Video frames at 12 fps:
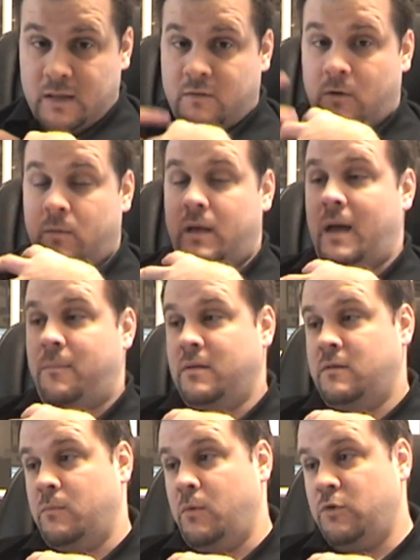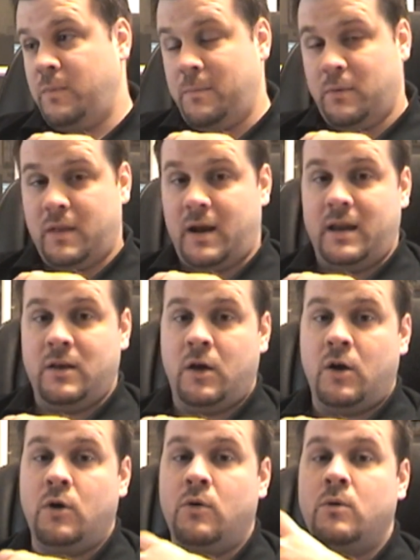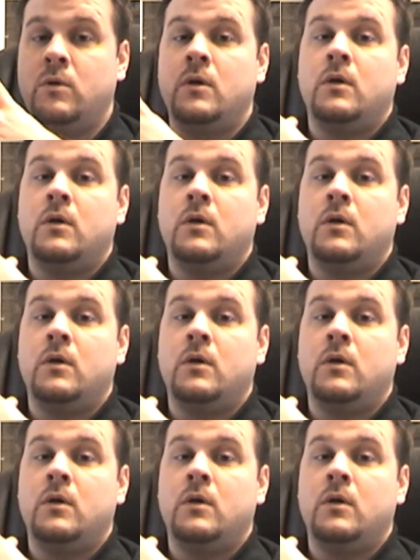It's happened to most people that I know.